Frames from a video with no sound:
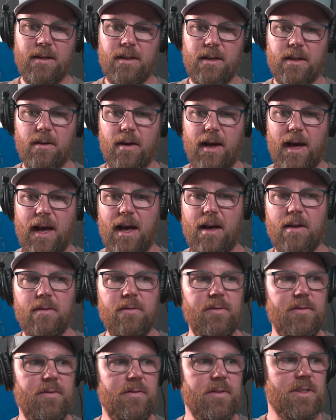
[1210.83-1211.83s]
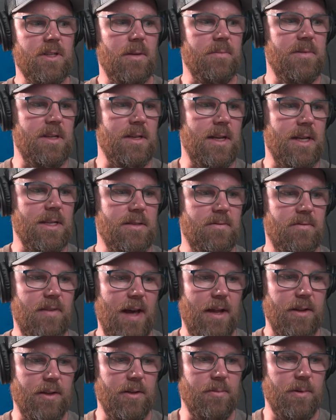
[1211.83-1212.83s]
Have something that's
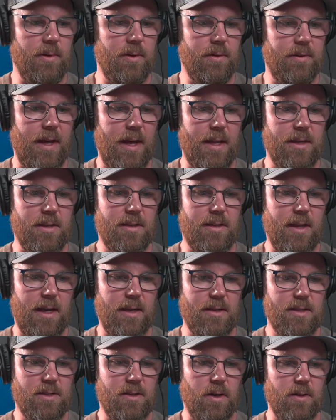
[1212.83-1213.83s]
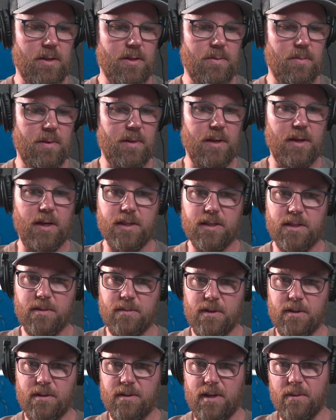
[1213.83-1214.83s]
valuable that starts with the
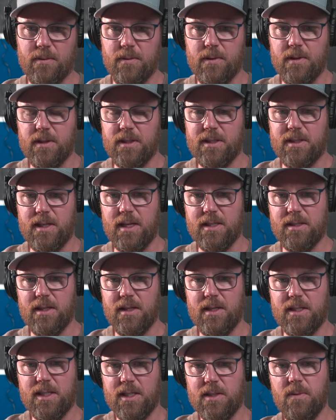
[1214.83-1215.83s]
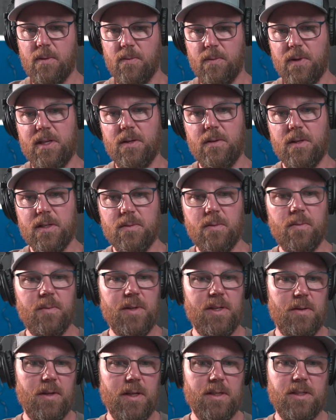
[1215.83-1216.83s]
customer, that really says, like, this is what we do
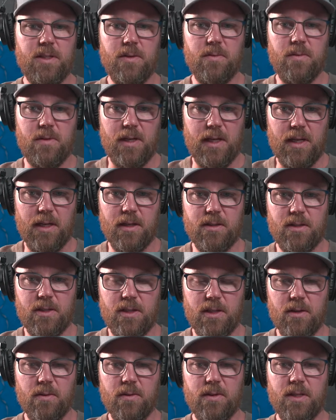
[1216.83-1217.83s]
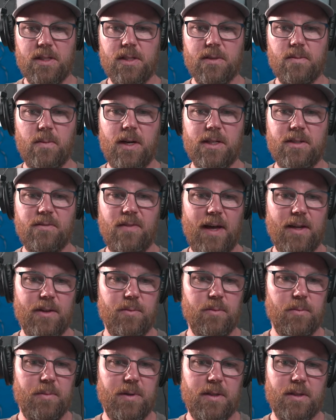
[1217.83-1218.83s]
that's unique to you, and this is why it's
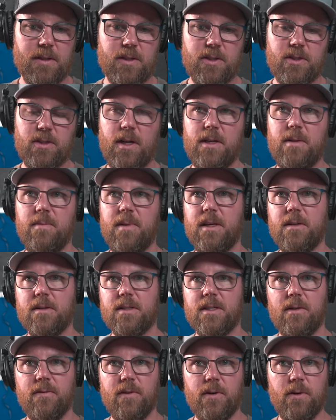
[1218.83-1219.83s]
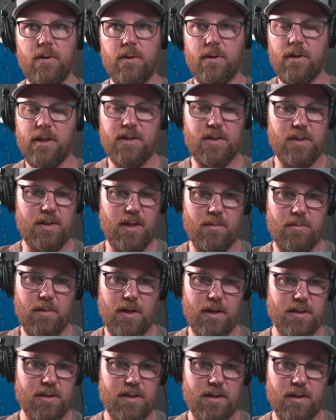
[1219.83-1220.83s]
valuable. Because trying to make yourself heard, like you said,
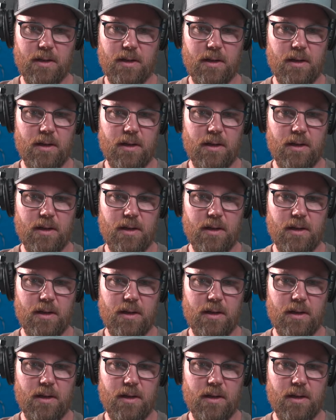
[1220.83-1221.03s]
amongst